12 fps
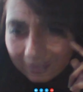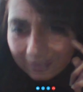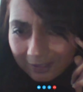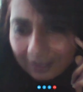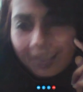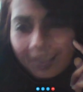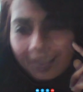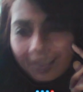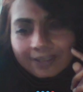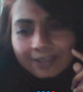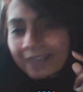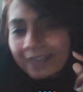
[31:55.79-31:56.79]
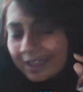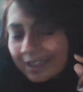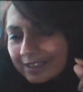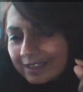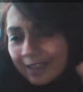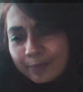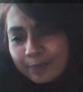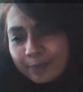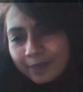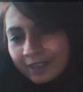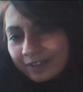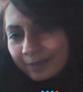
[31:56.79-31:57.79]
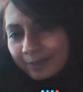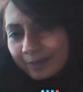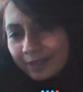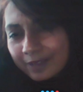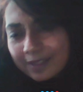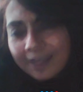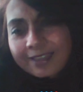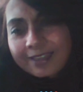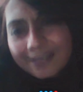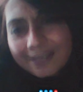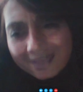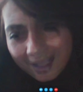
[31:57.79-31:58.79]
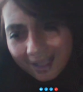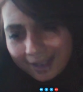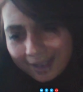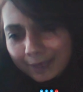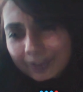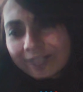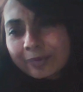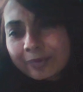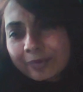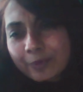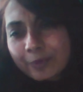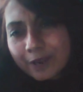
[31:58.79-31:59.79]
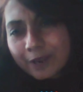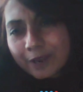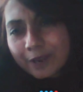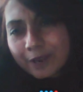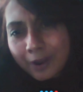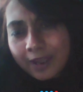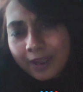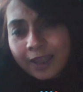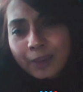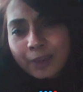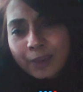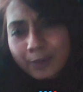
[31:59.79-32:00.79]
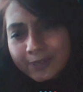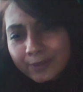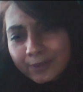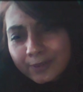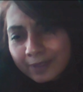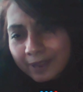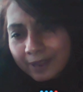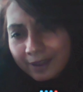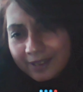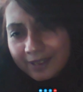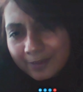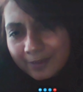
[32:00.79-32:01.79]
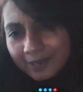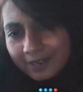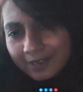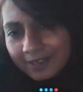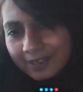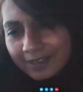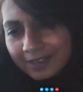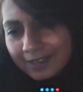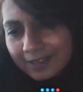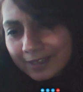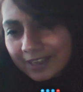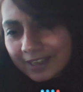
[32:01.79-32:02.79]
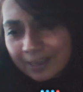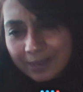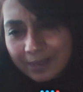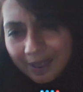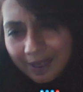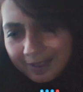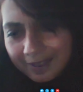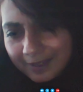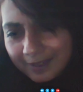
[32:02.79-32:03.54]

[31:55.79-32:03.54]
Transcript: Yes, yes, and believe me, that is exactly what they've been working on. And I also think my husband is EBS,